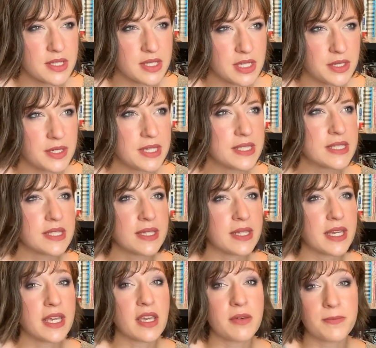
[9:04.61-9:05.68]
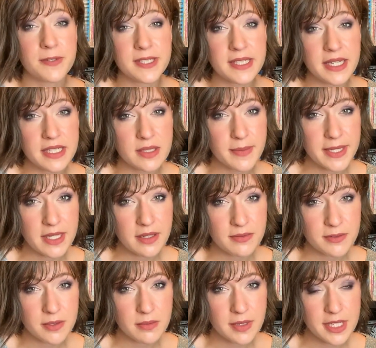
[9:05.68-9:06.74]
series that like emphasized my love
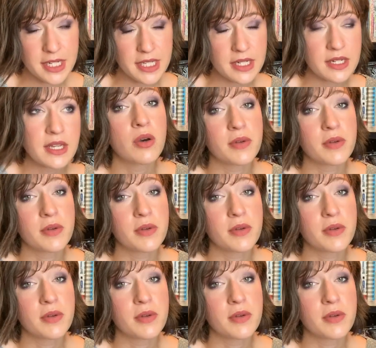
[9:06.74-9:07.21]
for reading.